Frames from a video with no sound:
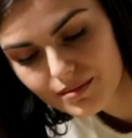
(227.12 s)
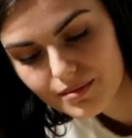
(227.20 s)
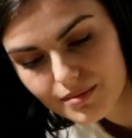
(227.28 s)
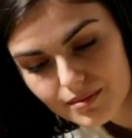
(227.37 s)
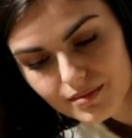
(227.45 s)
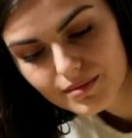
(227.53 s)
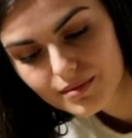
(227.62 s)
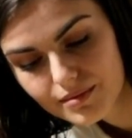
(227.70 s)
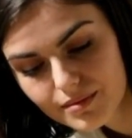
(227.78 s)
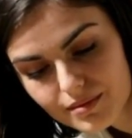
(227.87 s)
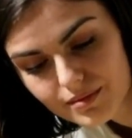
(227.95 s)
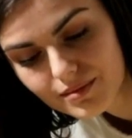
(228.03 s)
someone
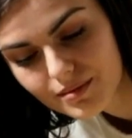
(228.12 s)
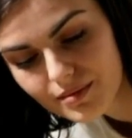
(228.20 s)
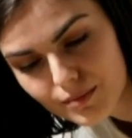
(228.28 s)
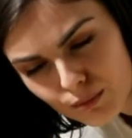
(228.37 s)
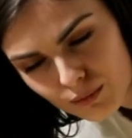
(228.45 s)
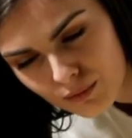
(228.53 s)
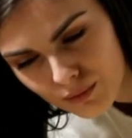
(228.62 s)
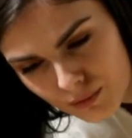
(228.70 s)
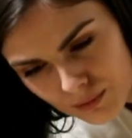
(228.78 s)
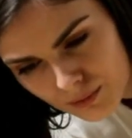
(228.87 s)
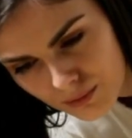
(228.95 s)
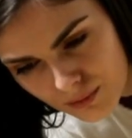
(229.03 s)
asks for a cleaning
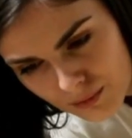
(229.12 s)
service.